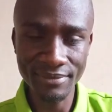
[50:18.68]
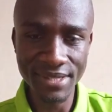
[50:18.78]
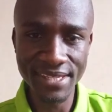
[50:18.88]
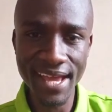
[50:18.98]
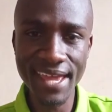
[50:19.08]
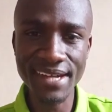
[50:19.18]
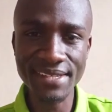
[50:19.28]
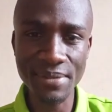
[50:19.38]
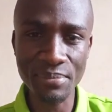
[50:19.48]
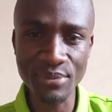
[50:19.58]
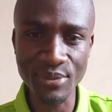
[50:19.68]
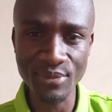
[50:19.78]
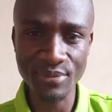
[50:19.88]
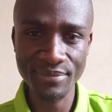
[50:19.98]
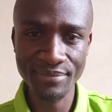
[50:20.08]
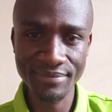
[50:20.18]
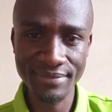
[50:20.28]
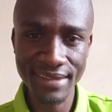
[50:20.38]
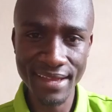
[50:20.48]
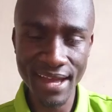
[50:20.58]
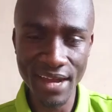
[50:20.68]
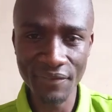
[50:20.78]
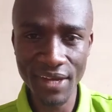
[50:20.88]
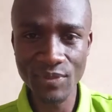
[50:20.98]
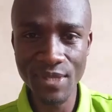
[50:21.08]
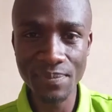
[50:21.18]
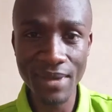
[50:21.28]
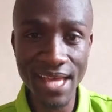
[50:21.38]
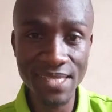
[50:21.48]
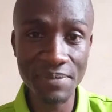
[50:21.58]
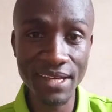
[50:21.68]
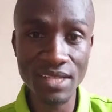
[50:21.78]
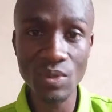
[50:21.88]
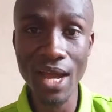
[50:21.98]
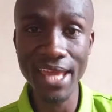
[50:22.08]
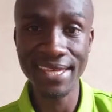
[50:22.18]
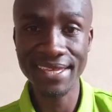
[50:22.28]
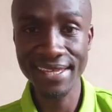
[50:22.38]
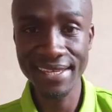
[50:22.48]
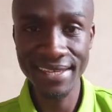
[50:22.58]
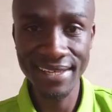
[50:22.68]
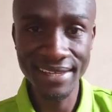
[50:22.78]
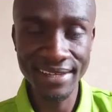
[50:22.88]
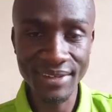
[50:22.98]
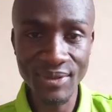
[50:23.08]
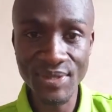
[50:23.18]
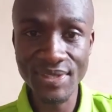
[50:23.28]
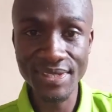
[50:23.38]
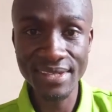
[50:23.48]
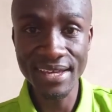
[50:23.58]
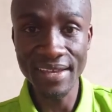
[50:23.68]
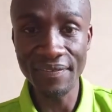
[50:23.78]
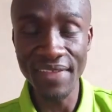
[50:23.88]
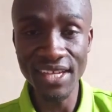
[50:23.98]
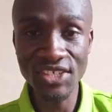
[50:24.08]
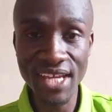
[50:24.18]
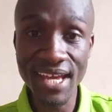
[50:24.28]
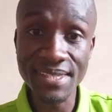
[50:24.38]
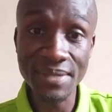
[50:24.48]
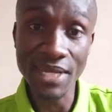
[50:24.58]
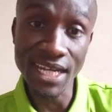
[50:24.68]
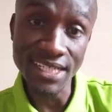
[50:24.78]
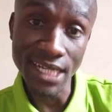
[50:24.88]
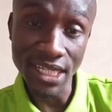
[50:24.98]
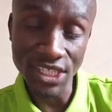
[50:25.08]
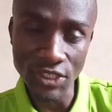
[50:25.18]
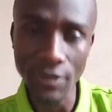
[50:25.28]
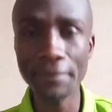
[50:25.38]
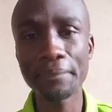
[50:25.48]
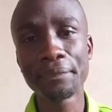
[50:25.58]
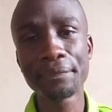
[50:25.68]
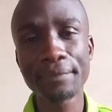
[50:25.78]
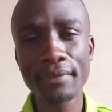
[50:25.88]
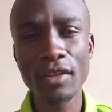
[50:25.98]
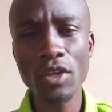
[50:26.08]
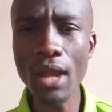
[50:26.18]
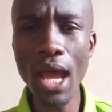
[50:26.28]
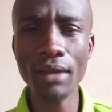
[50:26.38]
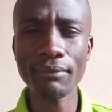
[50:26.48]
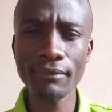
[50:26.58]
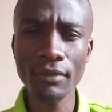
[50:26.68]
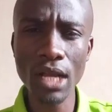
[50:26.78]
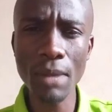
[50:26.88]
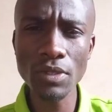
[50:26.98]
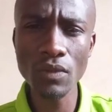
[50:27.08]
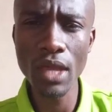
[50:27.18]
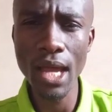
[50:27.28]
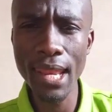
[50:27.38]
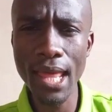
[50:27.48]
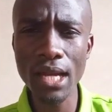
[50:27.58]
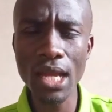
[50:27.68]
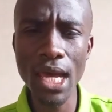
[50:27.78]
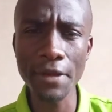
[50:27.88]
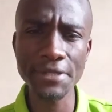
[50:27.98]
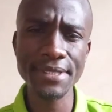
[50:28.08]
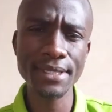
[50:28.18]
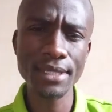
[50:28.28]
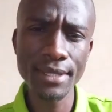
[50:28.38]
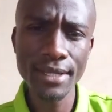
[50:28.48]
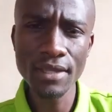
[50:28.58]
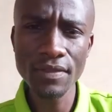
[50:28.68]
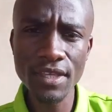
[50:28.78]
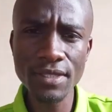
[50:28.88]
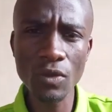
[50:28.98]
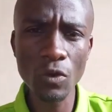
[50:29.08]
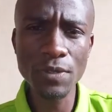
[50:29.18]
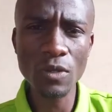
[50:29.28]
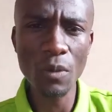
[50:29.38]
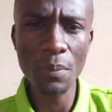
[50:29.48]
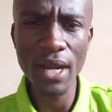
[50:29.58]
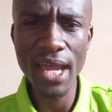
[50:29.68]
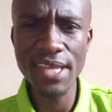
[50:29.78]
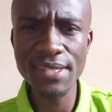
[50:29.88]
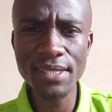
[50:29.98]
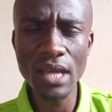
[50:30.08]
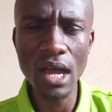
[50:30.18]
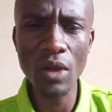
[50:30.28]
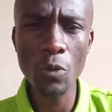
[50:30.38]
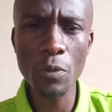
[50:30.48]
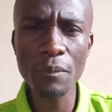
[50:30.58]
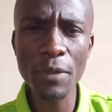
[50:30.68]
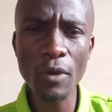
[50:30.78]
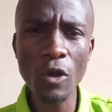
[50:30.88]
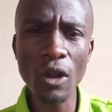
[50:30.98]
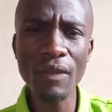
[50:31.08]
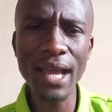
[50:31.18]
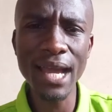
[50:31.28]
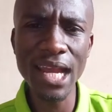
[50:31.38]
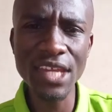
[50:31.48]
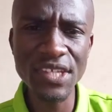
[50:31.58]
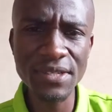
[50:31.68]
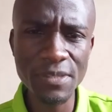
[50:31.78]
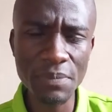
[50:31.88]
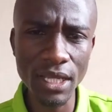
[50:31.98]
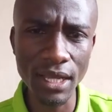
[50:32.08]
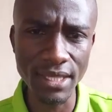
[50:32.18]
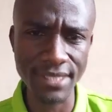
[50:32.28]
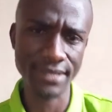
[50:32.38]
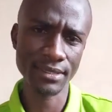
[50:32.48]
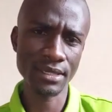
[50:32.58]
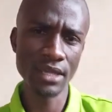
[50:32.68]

Masai and Samburu are referred to as Maa speakers. Why? Because they share similar tradition. You're done. Come to the island Nilotes. These groups comprise a group of people called the Kalenjin speakers.